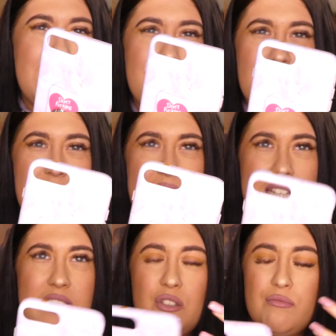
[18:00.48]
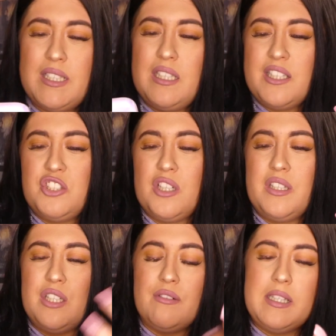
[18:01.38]
really thick, it's not really like
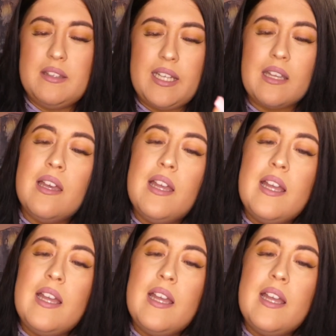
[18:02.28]
chunky or anything.